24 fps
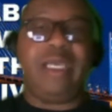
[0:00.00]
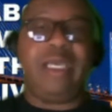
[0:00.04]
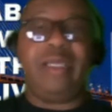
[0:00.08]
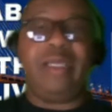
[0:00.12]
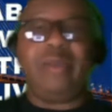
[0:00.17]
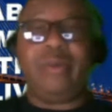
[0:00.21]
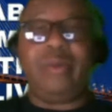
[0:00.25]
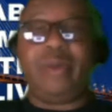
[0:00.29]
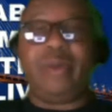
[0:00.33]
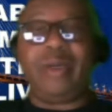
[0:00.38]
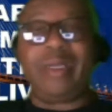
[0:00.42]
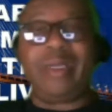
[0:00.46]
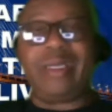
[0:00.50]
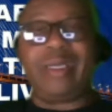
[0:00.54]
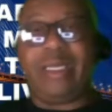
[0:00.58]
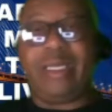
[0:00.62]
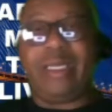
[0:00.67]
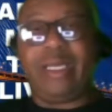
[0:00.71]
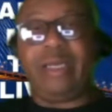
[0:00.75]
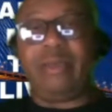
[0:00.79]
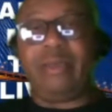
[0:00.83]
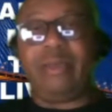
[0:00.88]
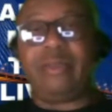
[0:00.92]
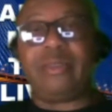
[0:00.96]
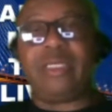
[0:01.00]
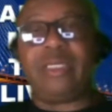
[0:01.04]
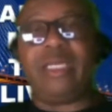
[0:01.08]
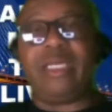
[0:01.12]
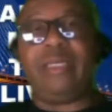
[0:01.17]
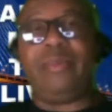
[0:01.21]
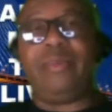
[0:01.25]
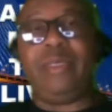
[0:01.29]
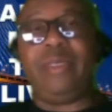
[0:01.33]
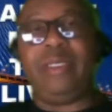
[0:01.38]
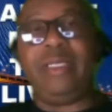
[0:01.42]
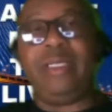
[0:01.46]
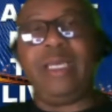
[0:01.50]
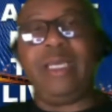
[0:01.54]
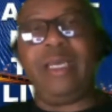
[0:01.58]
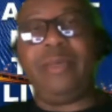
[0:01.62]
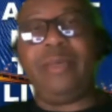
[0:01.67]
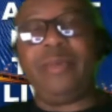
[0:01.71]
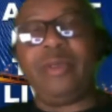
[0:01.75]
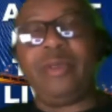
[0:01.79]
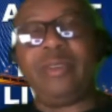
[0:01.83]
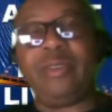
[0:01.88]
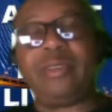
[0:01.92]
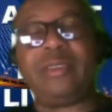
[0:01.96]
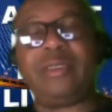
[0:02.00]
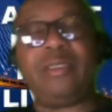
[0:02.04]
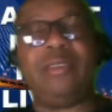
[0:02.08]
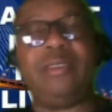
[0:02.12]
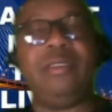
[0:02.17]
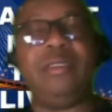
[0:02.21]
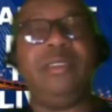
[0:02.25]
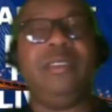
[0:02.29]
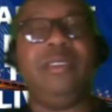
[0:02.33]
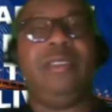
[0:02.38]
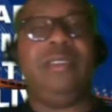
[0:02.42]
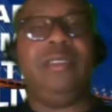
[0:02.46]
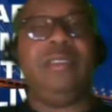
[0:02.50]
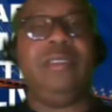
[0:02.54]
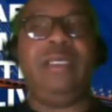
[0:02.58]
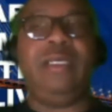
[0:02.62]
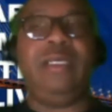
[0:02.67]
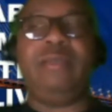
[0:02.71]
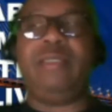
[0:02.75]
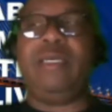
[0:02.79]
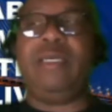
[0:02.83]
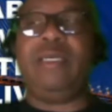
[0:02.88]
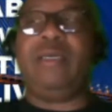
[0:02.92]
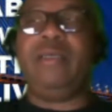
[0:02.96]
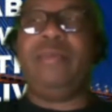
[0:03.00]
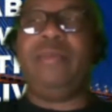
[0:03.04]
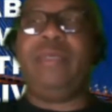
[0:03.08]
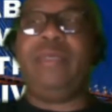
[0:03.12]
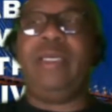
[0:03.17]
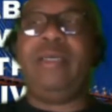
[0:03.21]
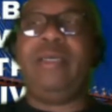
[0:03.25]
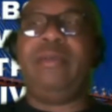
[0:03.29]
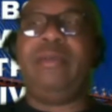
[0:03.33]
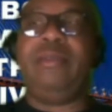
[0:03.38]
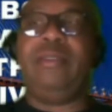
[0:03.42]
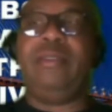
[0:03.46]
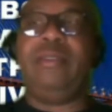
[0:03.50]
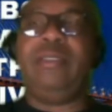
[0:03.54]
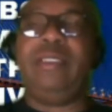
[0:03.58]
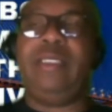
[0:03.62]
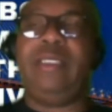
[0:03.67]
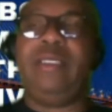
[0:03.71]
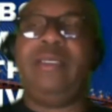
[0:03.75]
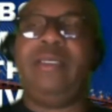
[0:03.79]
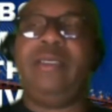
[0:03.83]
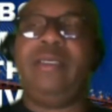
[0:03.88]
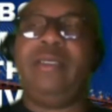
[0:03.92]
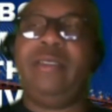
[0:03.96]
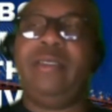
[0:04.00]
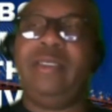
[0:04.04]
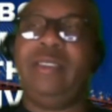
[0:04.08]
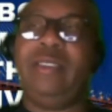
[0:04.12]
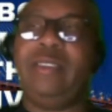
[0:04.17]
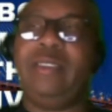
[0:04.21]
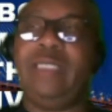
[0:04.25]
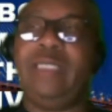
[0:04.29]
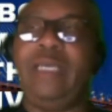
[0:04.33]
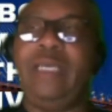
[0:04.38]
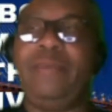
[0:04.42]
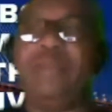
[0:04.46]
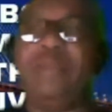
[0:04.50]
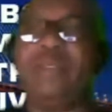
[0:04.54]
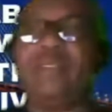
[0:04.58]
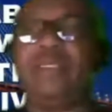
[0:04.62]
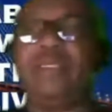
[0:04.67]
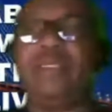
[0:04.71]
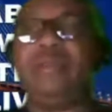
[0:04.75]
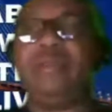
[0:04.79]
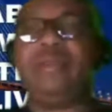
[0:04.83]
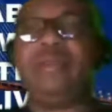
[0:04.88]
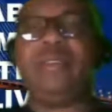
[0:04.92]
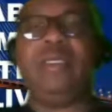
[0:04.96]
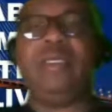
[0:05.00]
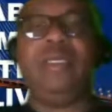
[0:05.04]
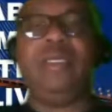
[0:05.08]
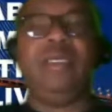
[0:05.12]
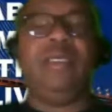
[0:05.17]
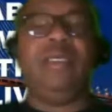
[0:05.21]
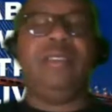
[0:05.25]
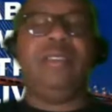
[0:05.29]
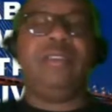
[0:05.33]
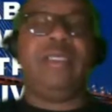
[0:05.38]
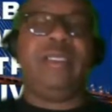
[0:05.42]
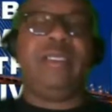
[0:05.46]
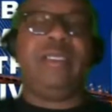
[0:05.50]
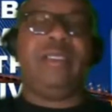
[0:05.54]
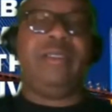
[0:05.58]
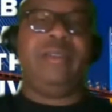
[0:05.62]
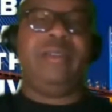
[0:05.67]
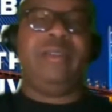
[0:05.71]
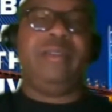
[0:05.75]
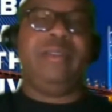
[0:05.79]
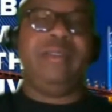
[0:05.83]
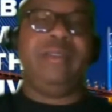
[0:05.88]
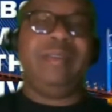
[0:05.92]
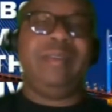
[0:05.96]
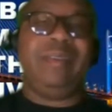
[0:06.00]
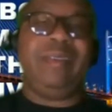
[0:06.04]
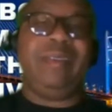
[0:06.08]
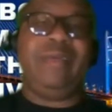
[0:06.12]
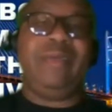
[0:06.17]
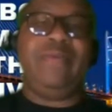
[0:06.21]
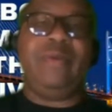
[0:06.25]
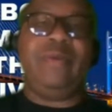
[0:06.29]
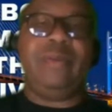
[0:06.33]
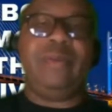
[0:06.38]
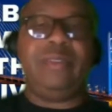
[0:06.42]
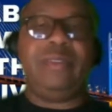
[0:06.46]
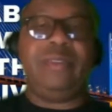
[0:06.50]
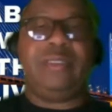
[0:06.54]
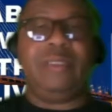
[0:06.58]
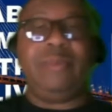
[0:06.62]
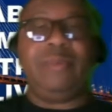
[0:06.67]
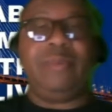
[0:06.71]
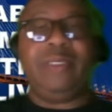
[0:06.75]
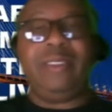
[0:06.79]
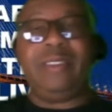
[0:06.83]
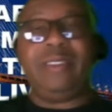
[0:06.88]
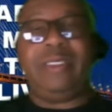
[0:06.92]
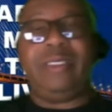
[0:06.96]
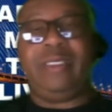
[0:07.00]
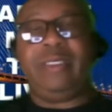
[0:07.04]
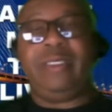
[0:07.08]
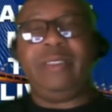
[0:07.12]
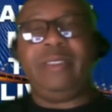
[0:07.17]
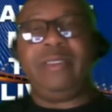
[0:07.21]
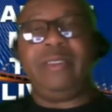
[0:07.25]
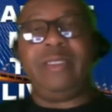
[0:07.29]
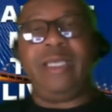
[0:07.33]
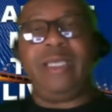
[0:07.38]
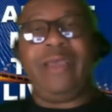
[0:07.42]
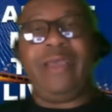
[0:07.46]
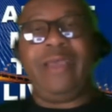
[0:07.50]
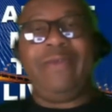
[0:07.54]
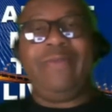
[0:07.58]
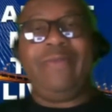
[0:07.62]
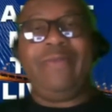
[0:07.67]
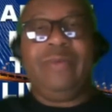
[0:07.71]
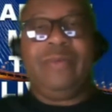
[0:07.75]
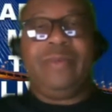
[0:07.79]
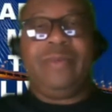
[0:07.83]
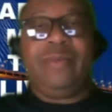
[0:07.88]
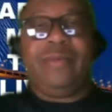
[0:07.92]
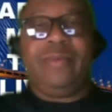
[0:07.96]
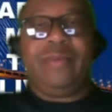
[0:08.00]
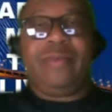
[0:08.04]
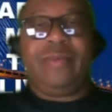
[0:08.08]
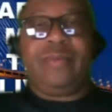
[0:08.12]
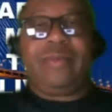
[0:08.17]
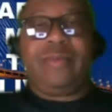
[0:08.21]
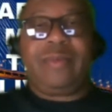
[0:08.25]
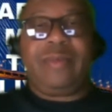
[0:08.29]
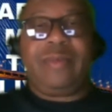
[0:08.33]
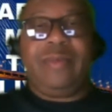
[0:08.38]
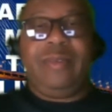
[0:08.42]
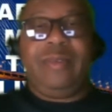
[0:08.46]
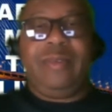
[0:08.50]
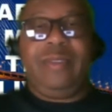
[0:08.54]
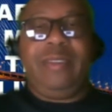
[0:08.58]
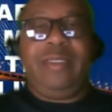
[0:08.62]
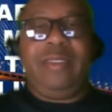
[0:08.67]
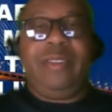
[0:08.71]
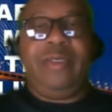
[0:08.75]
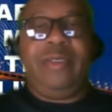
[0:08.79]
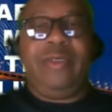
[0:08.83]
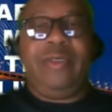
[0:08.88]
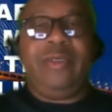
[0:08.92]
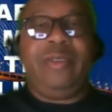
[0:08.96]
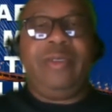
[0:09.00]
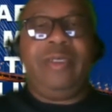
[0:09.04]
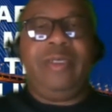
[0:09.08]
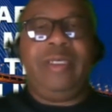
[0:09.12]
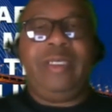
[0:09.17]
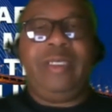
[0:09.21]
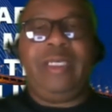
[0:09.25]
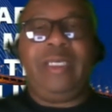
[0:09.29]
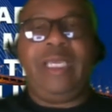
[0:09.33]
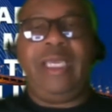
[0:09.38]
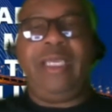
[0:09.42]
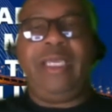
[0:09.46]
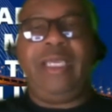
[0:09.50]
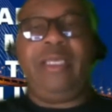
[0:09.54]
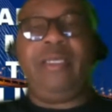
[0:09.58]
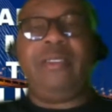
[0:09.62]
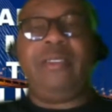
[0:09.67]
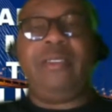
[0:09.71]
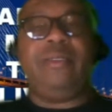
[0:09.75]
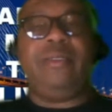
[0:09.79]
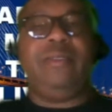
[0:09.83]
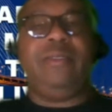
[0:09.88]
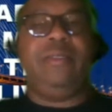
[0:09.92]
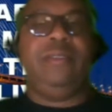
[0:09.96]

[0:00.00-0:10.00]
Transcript: try to walk it out, try to be that person I talk about here in these episodes, try to live up to some of the things I've learned and gained